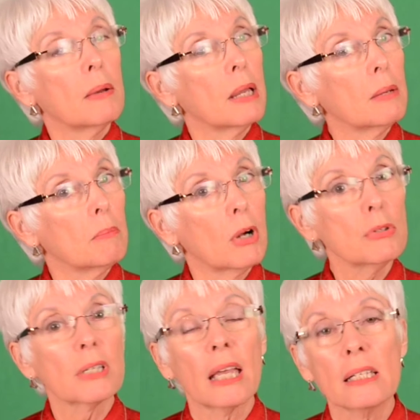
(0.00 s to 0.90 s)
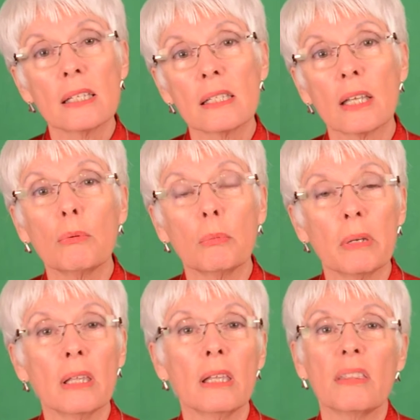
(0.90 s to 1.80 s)
In most cases, there will
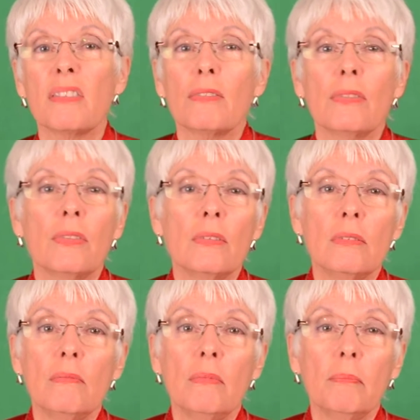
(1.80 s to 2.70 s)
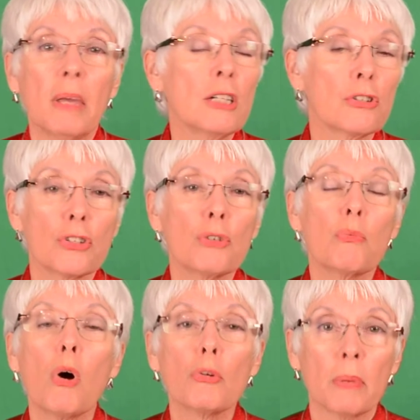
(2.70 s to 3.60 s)
be majors you
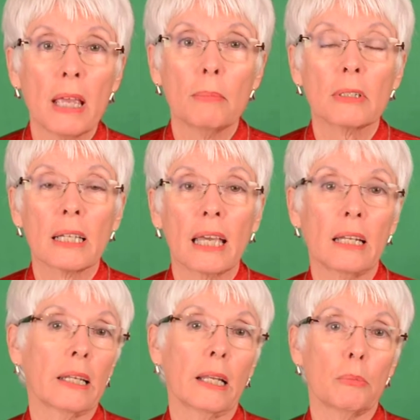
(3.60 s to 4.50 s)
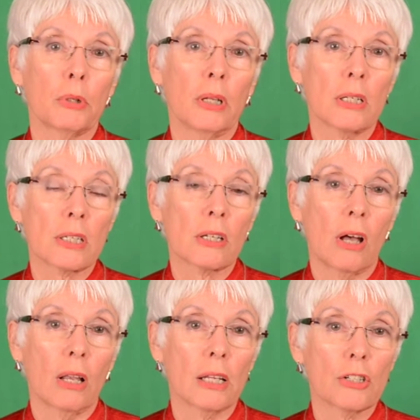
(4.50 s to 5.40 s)
won't be able to get at a liberal arts
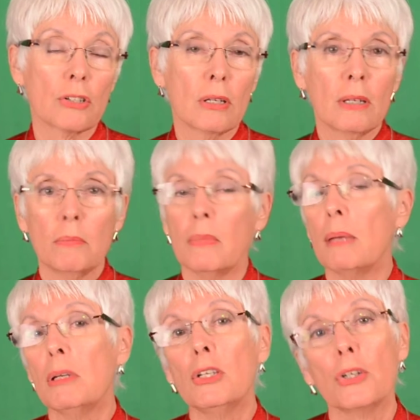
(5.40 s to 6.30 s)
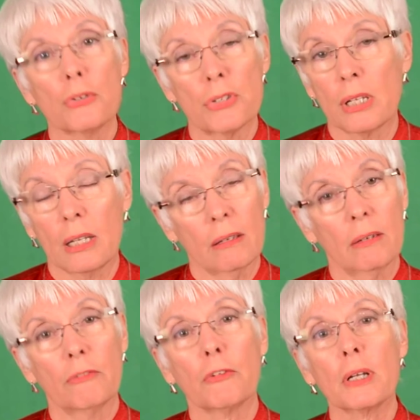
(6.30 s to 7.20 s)
college. Maybe nursing,
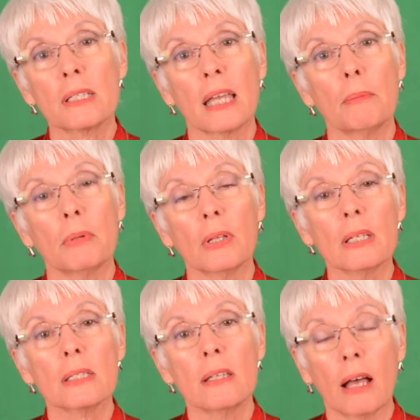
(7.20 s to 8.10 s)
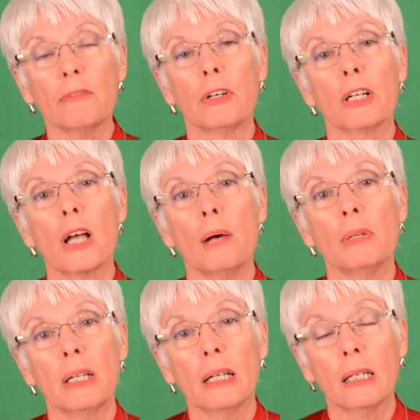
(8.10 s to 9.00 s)
for example, is not very
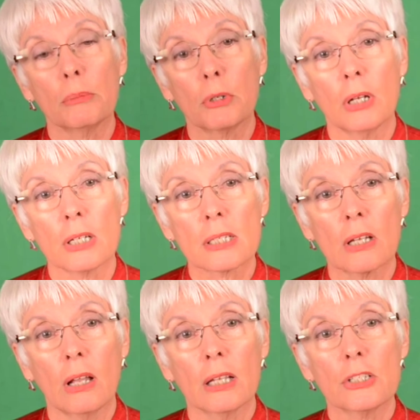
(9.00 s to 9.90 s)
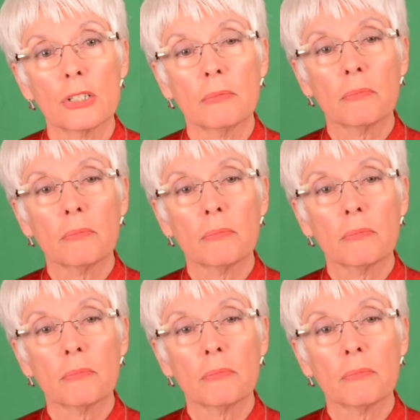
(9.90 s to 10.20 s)
common at a liberal arts college.